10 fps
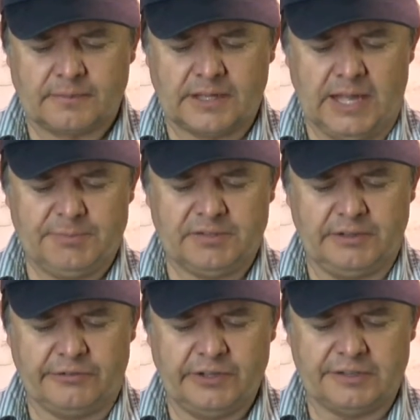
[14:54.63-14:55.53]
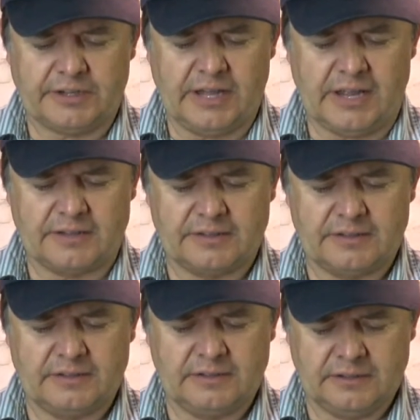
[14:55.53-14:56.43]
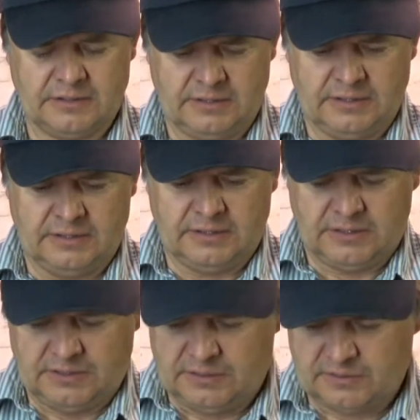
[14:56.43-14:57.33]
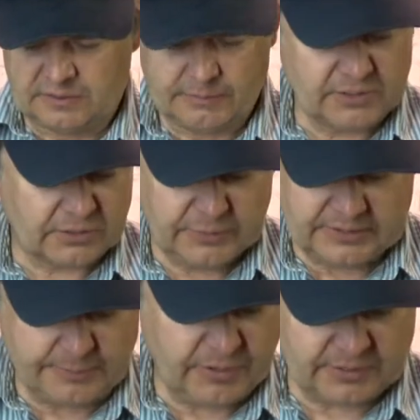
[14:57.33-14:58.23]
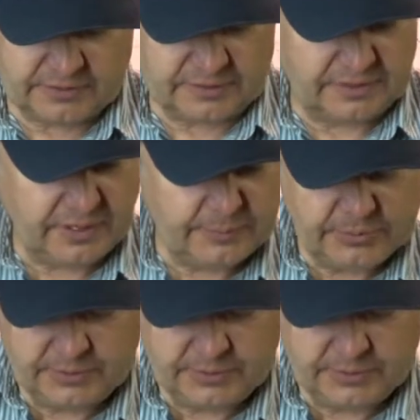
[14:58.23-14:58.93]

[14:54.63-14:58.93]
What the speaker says: Absolutely first class. So I'm going to quickly pot this up.